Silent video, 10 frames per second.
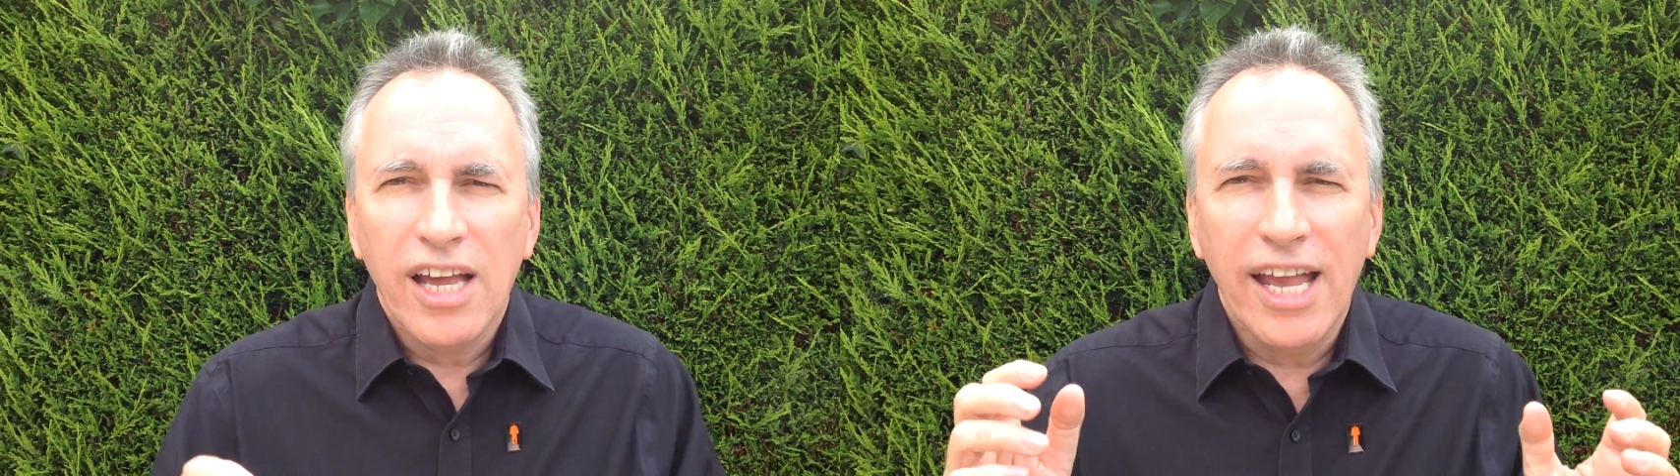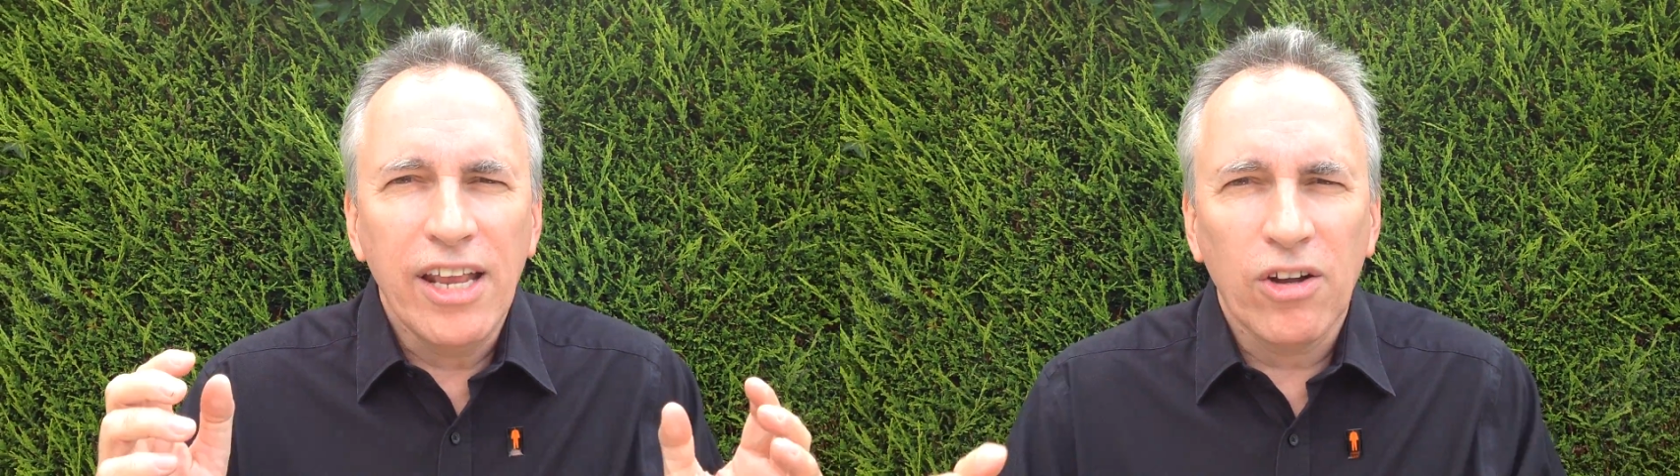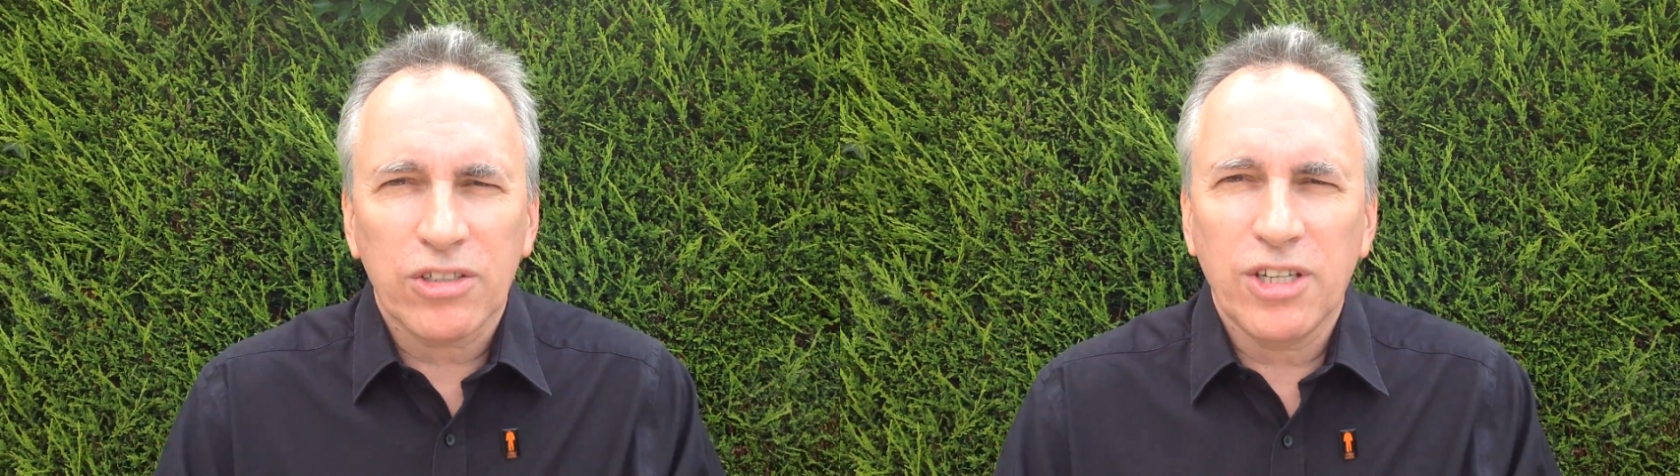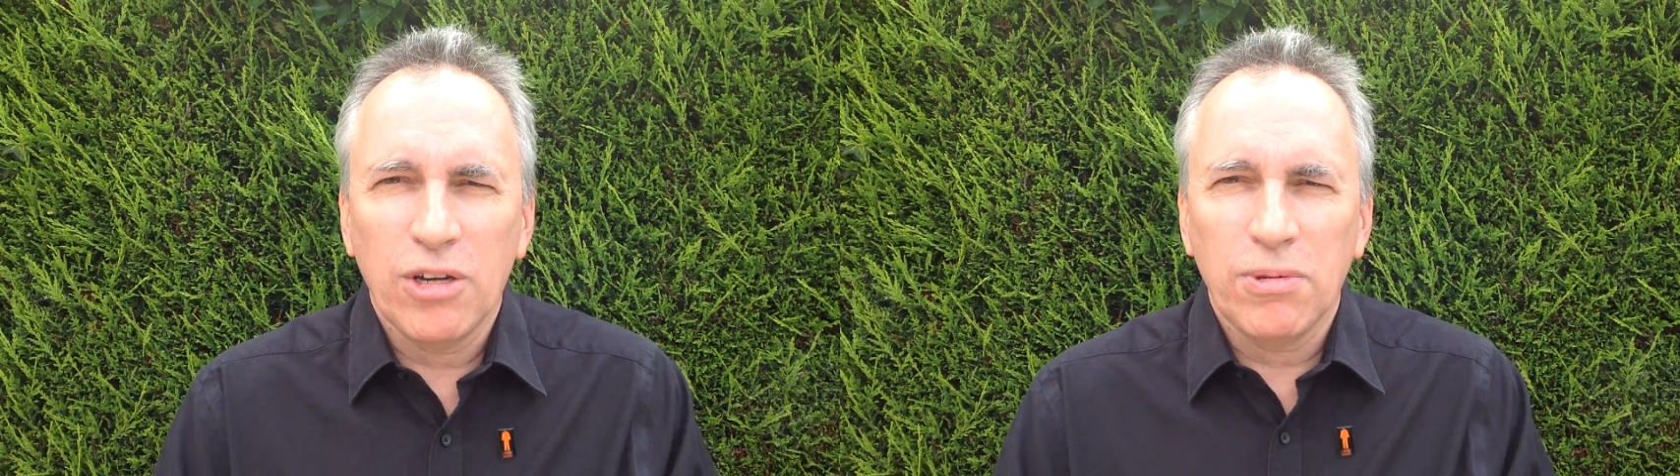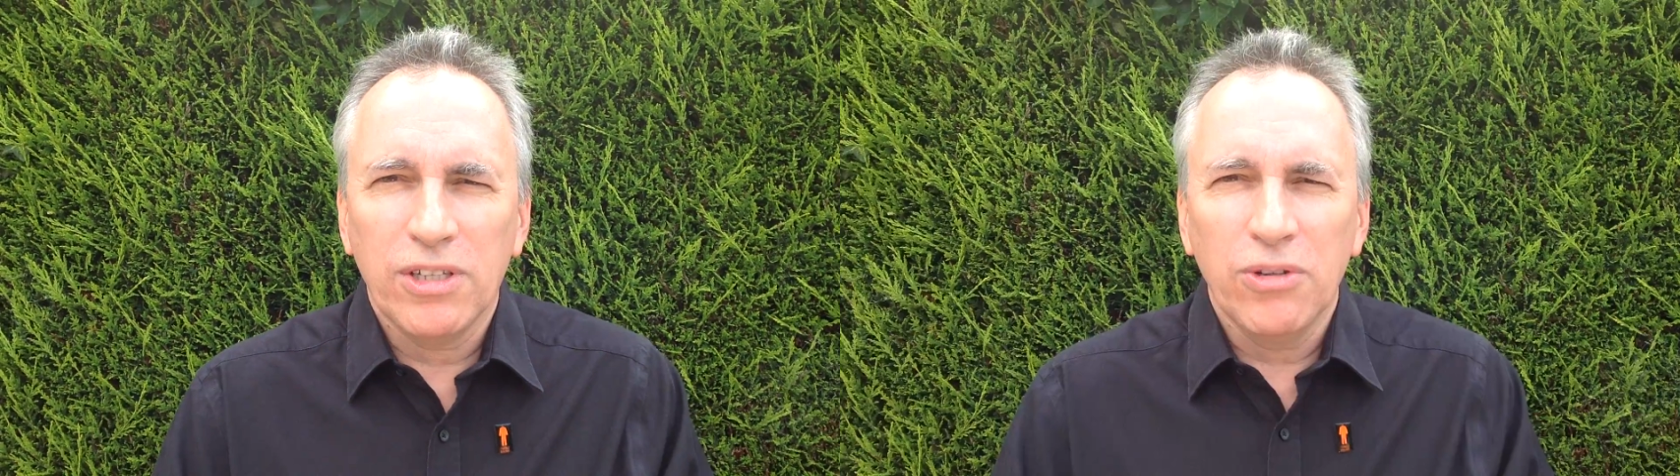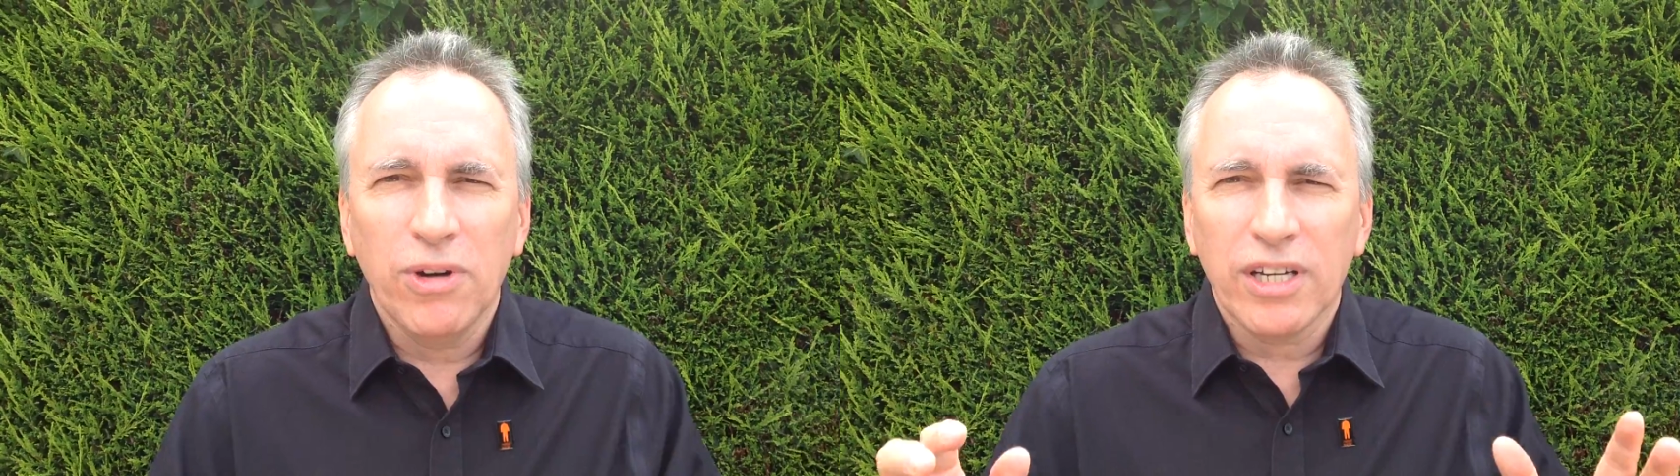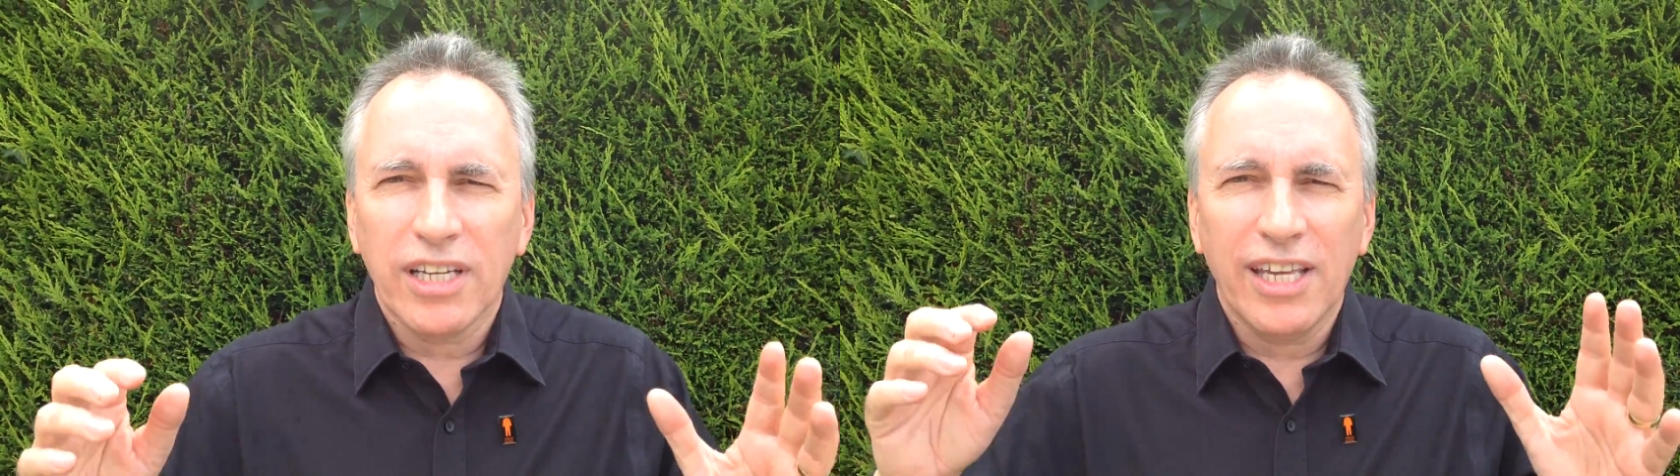In October, you are going